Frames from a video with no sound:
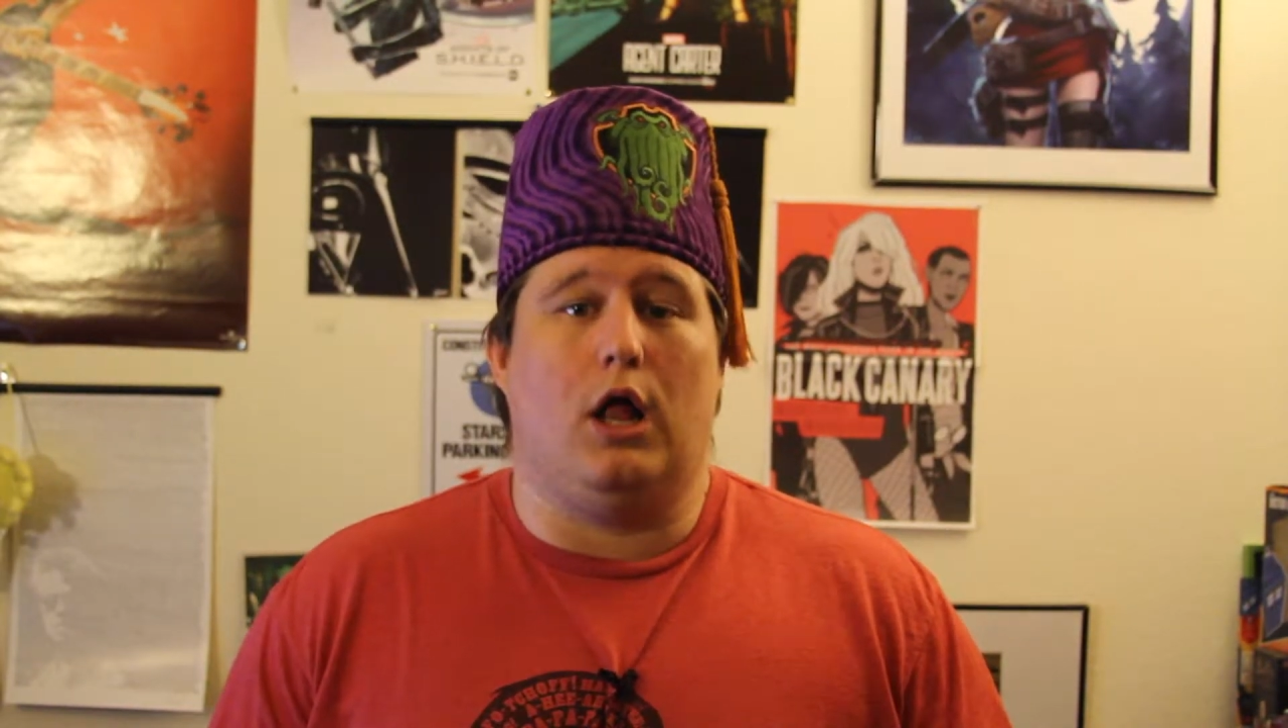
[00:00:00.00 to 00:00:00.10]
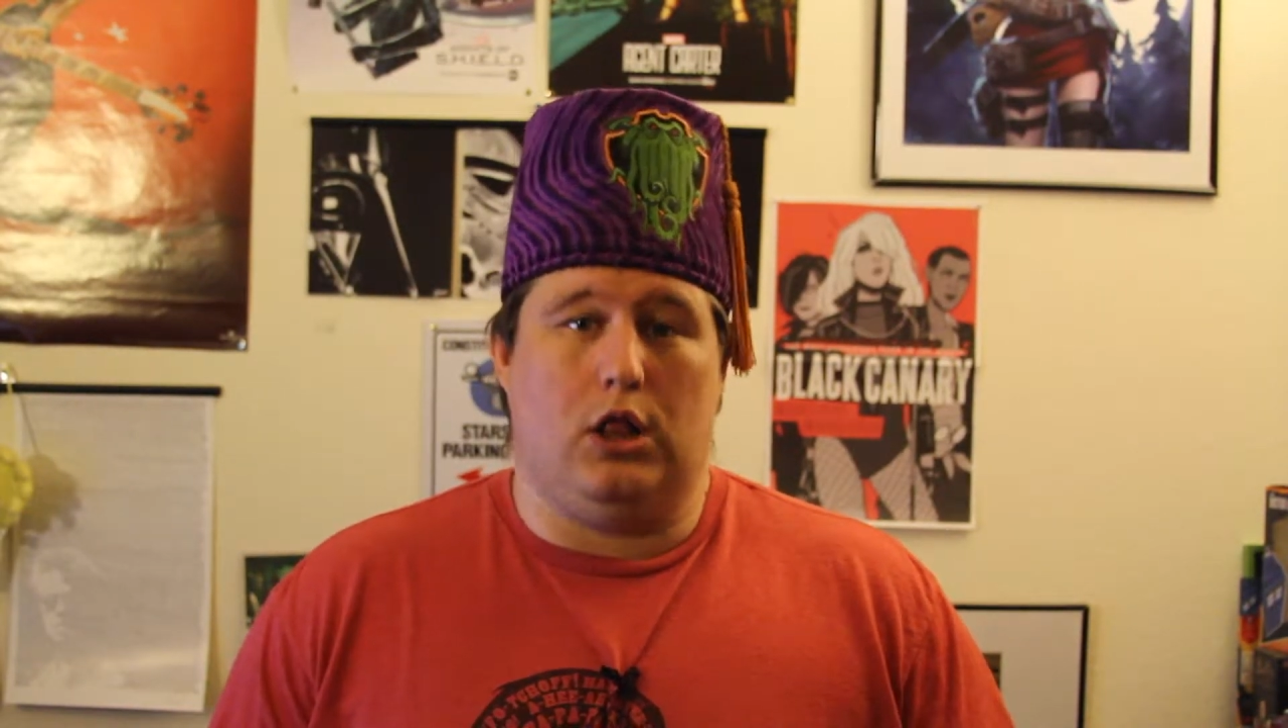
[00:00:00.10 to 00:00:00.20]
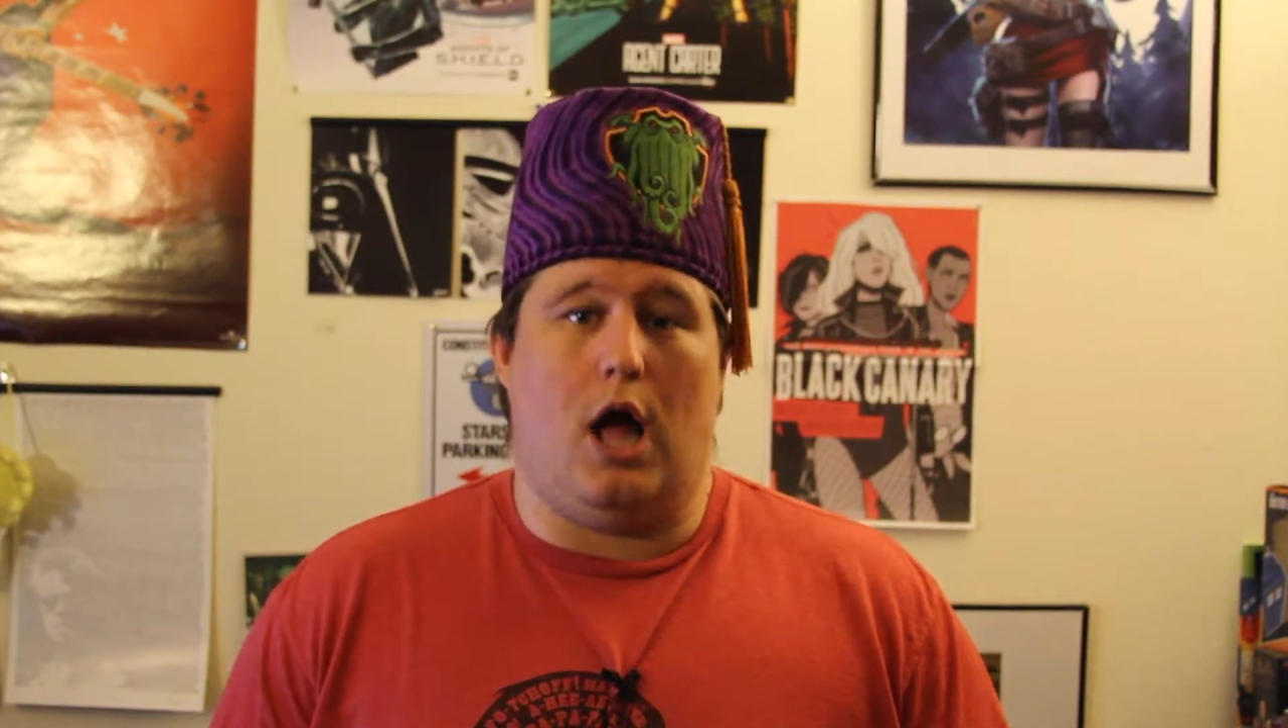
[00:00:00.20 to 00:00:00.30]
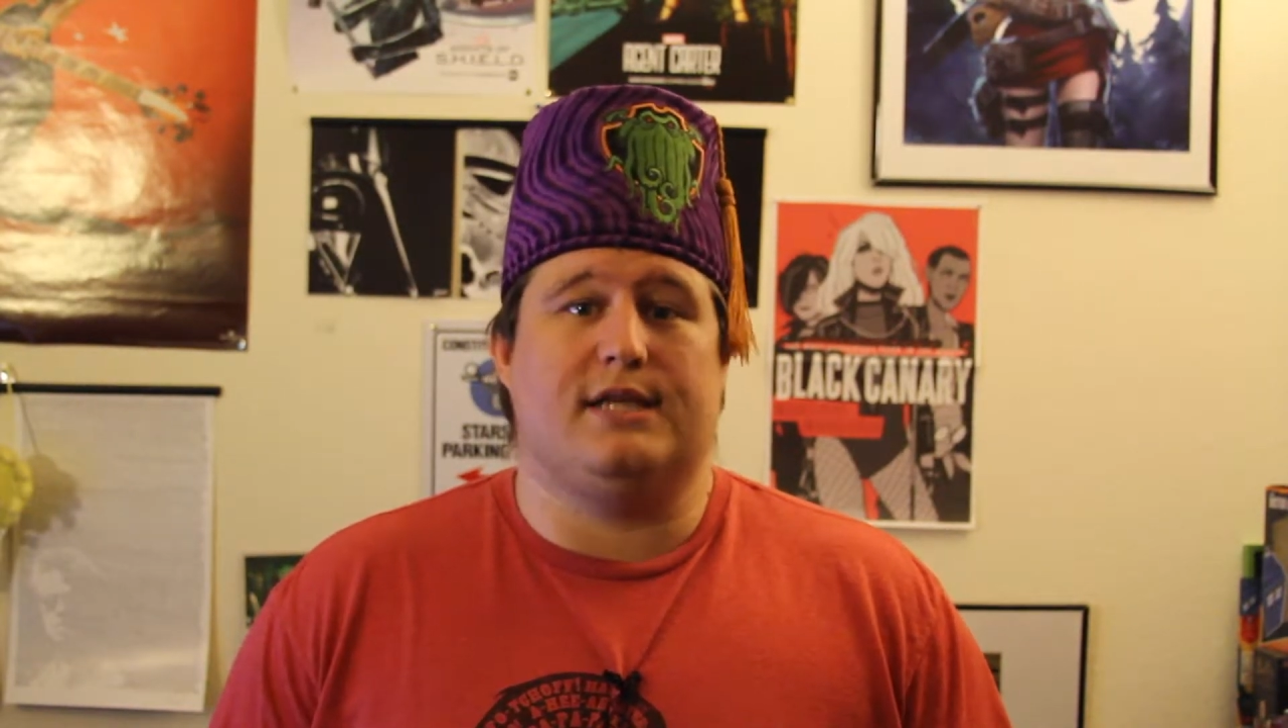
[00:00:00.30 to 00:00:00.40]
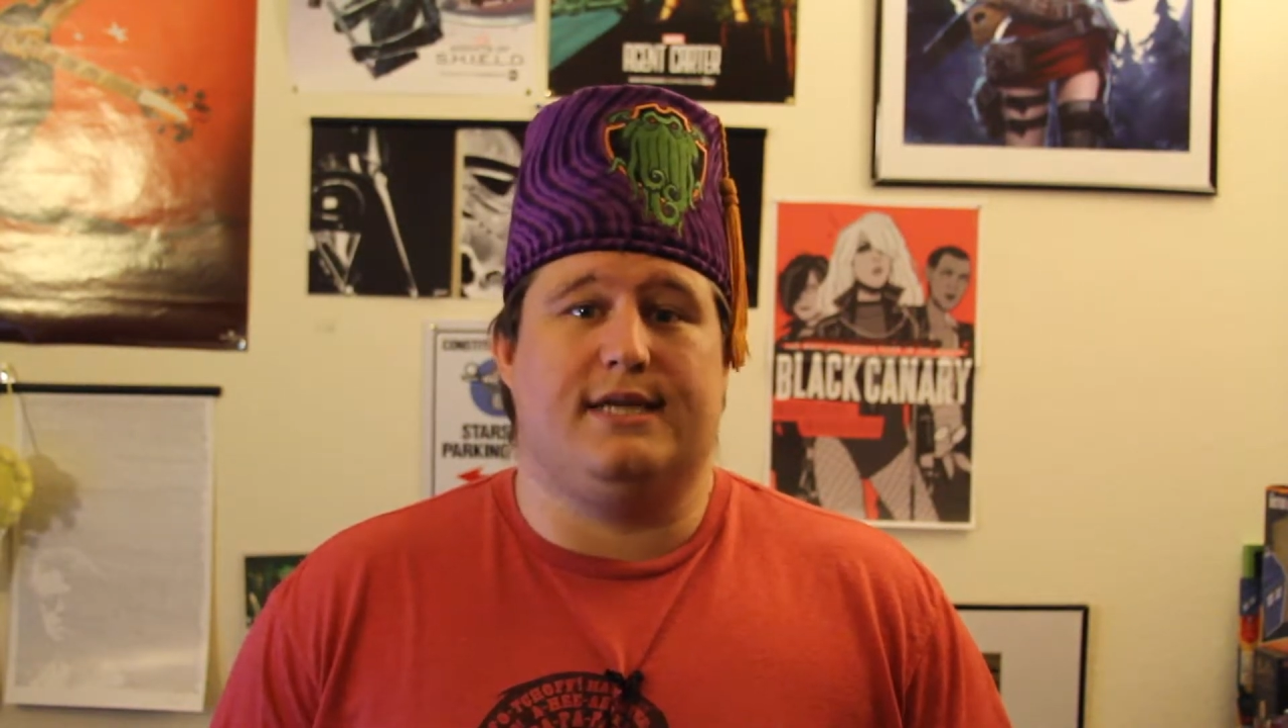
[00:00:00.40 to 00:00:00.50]
a
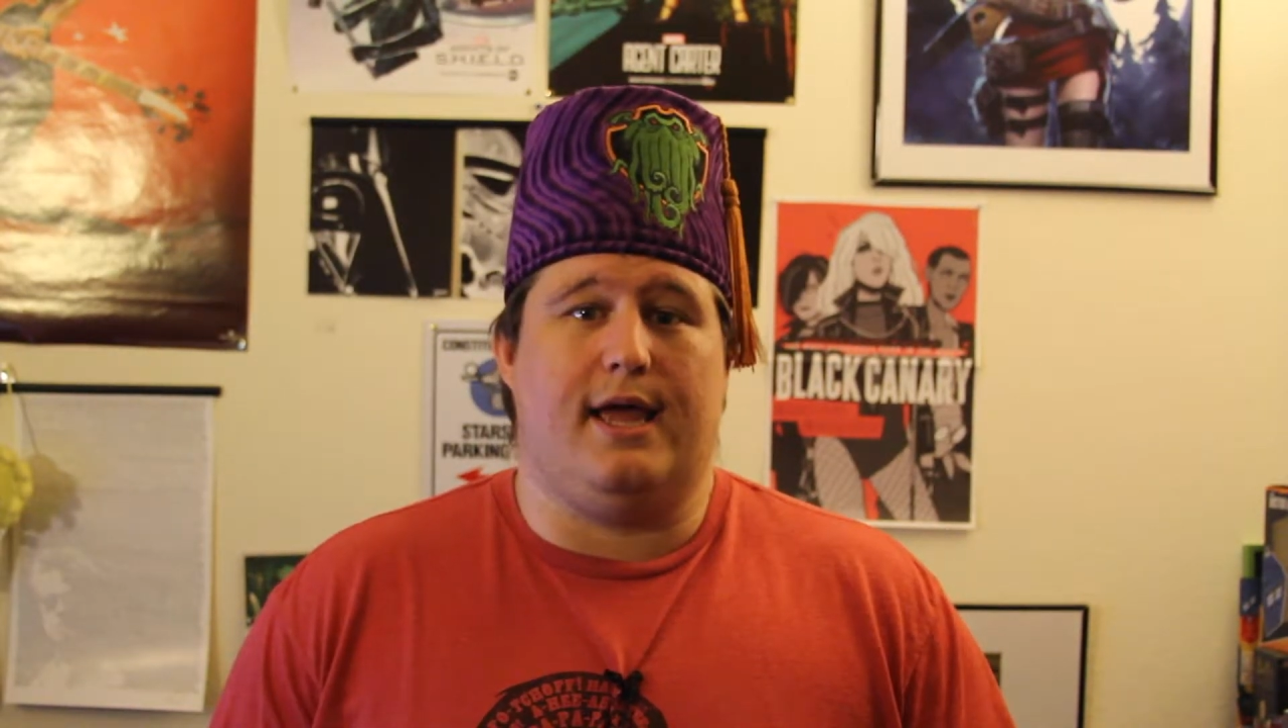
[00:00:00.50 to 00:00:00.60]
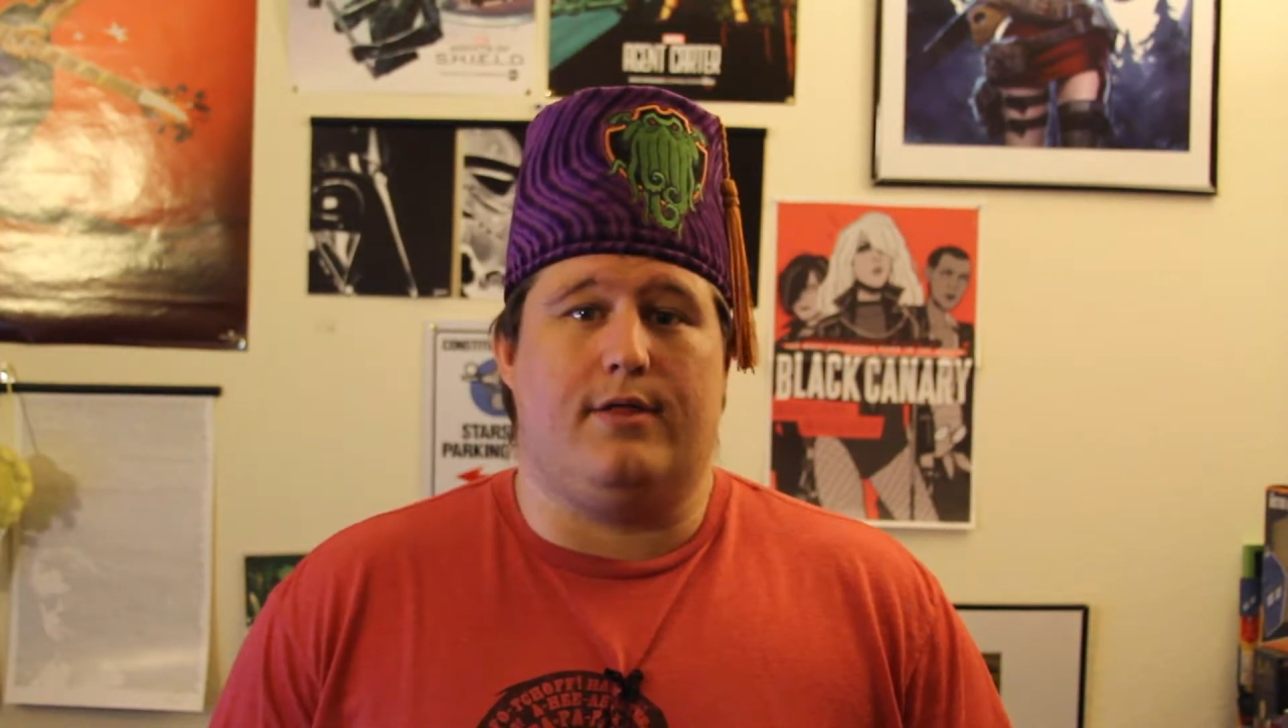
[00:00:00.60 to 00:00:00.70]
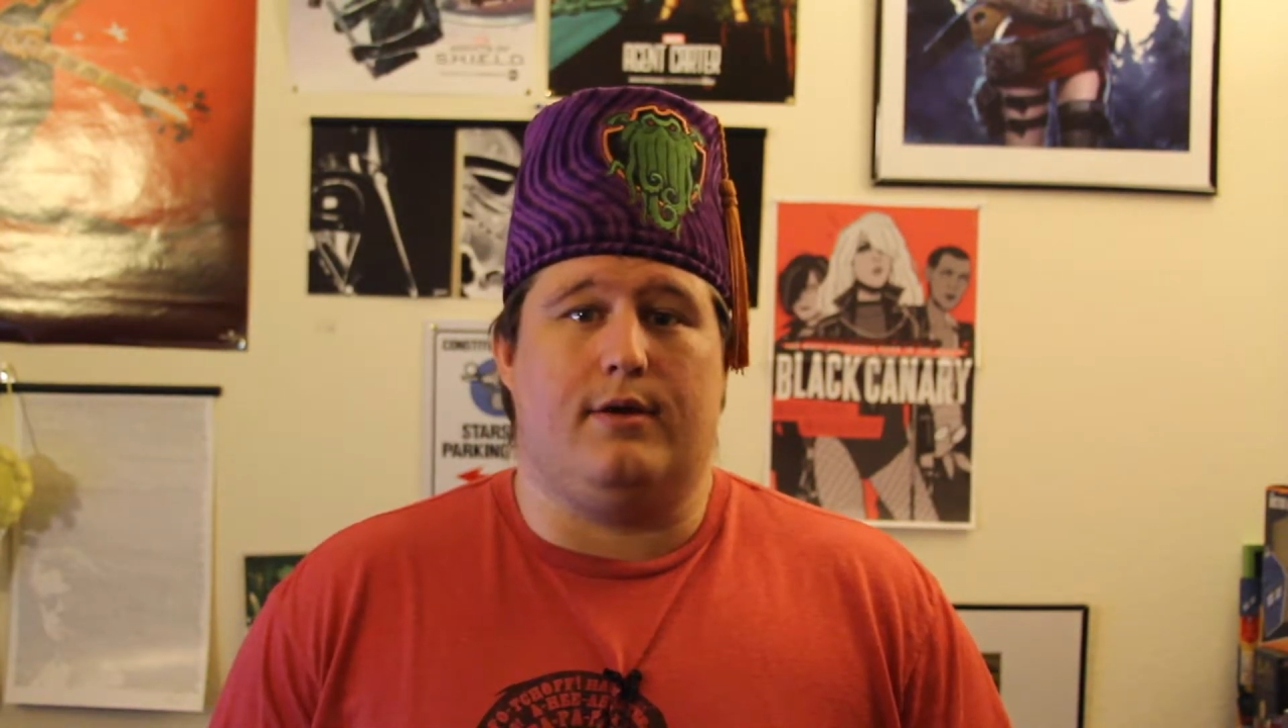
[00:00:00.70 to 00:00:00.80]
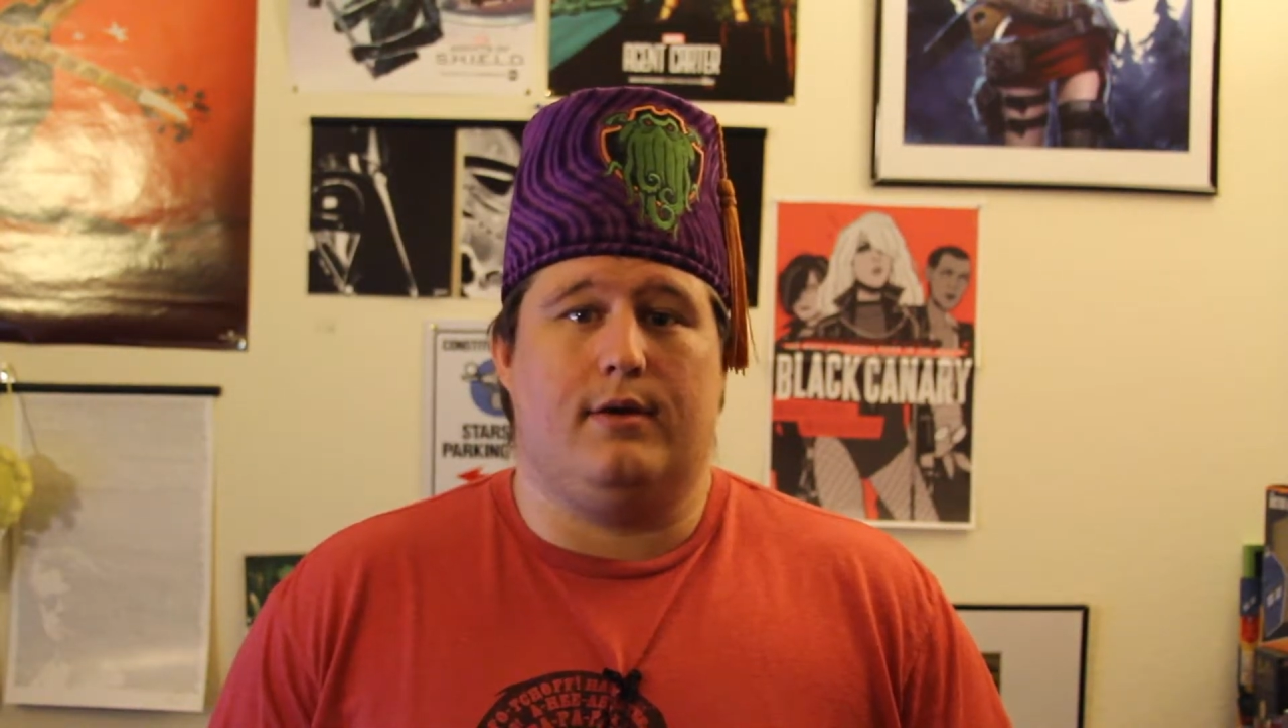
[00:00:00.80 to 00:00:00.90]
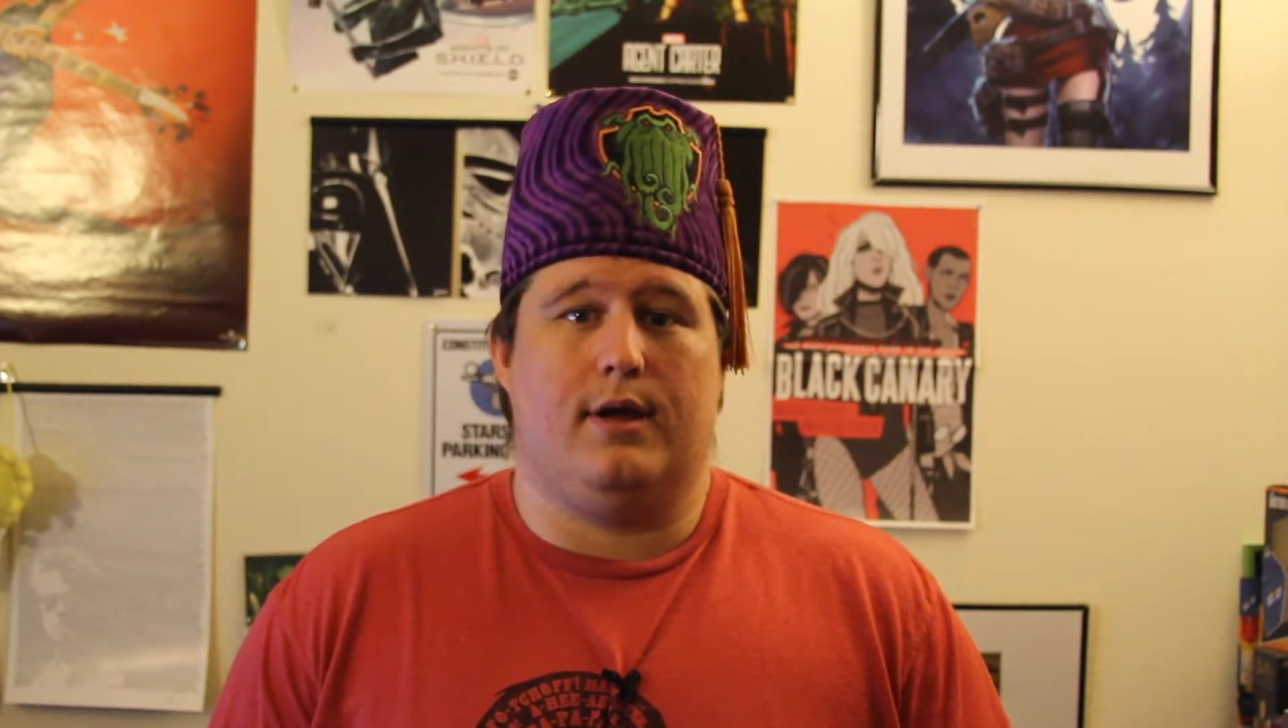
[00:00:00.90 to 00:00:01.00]
lot
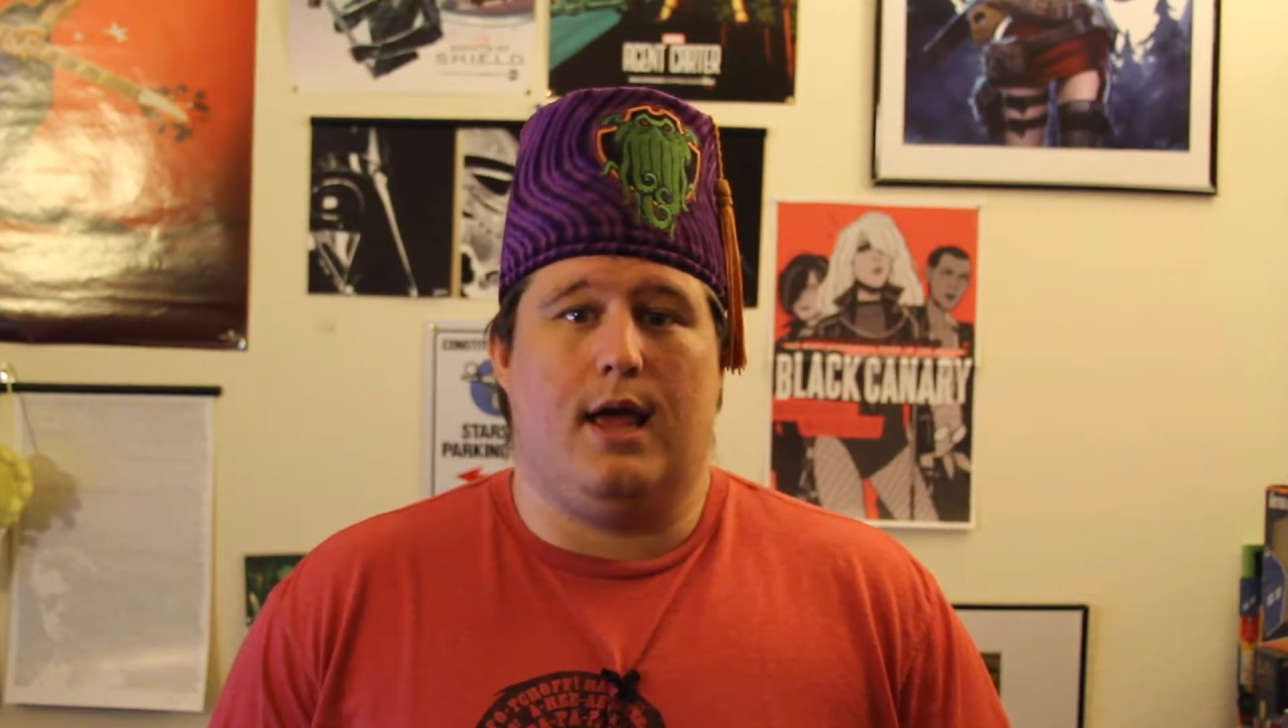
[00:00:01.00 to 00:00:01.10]
together.